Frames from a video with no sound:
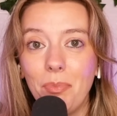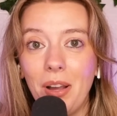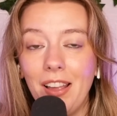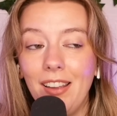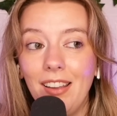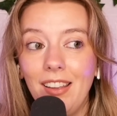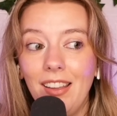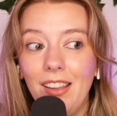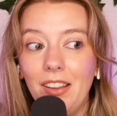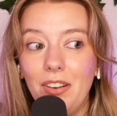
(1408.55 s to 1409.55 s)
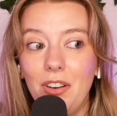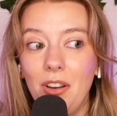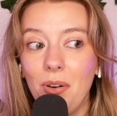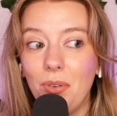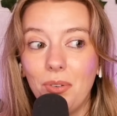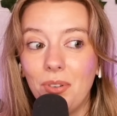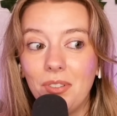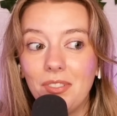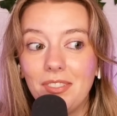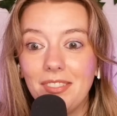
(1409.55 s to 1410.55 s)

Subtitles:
But no.